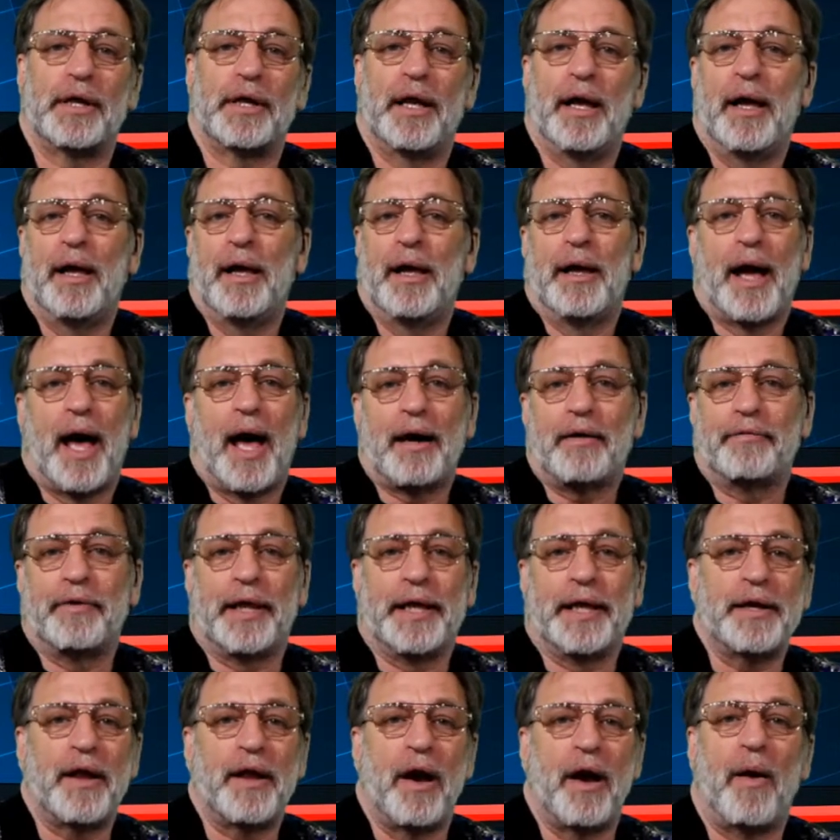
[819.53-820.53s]
I don't really
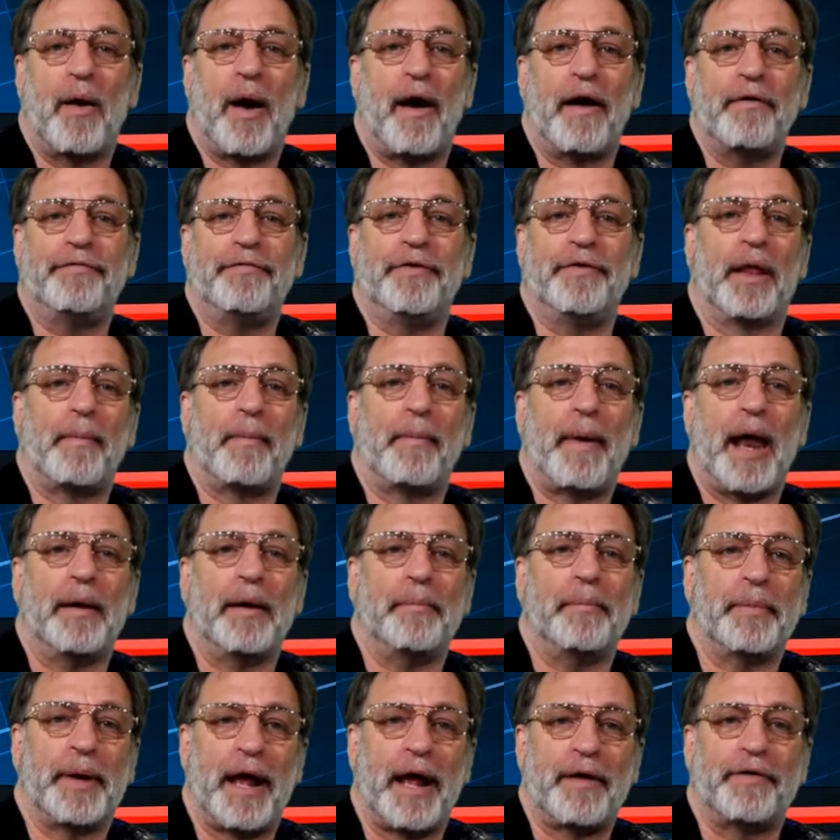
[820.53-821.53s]
know how I feel about it, but I
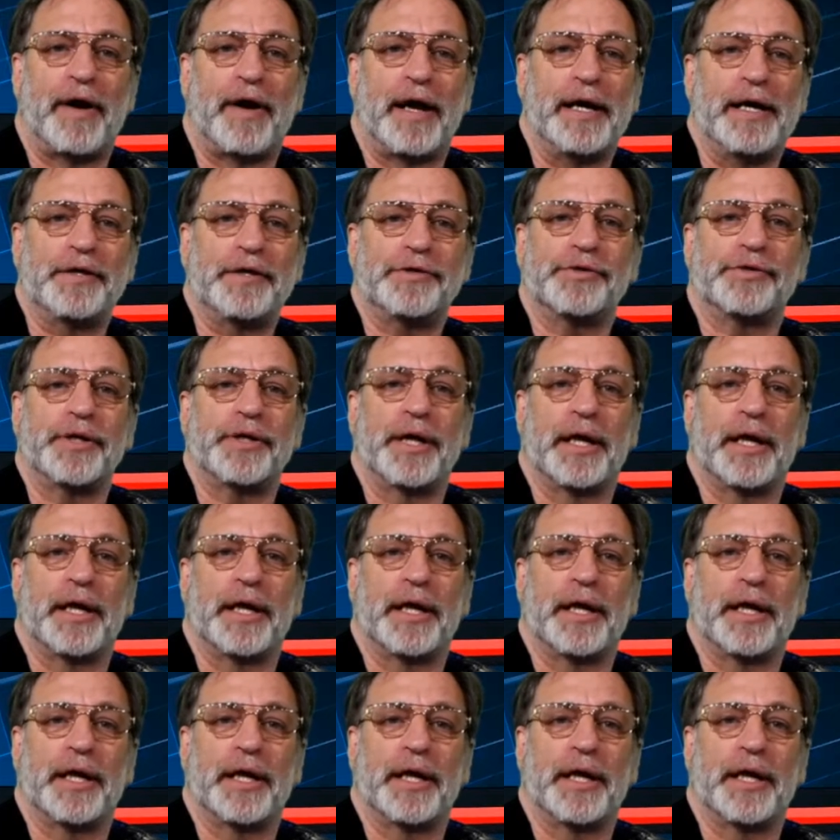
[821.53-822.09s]
find it interesting.